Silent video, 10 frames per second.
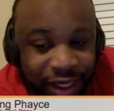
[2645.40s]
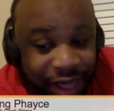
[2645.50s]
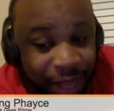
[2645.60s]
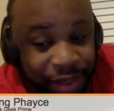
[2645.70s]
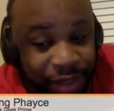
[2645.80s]

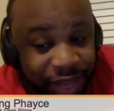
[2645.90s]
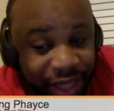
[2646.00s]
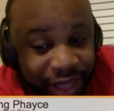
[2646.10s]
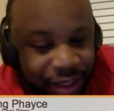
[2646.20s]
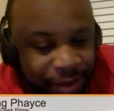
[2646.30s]
not because I
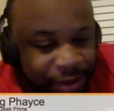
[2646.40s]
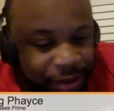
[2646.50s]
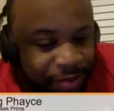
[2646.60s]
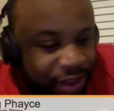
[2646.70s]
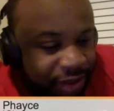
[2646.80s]
hated it, just
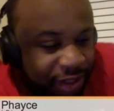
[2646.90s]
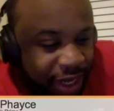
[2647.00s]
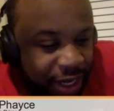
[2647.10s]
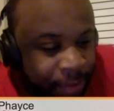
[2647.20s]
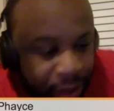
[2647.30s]
because
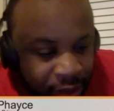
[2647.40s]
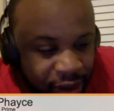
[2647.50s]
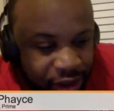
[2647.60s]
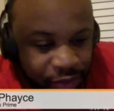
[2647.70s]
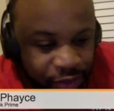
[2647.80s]
time
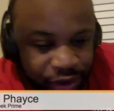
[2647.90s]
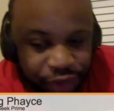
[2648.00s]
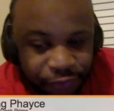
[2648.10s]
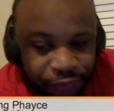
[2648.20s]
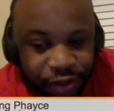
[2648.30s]
just wasn't
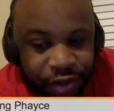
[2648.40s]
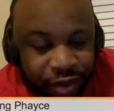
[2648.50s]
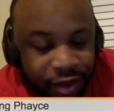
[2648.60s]
your friend.